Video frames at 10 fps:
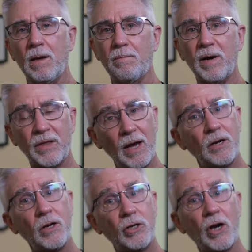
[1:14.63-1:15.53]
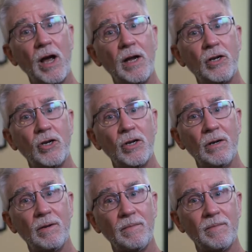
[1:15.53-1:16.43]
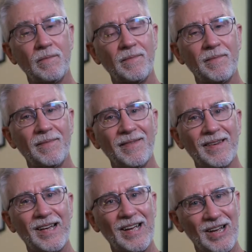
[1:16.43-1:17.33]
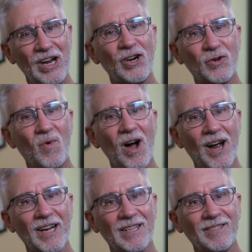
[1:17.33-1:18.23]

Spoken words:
But that could change. Here's why.